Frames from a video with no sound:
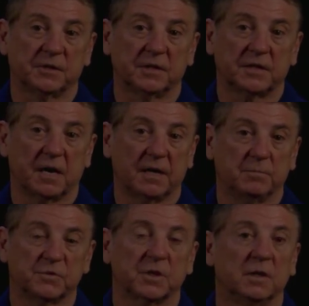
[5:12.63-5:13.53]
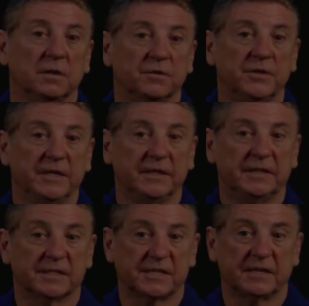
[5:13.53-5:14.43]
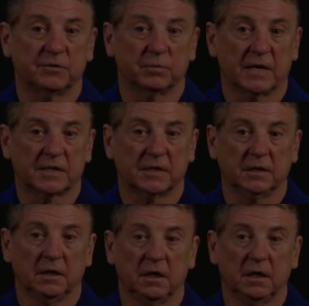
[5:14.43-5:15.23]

times the descent direction.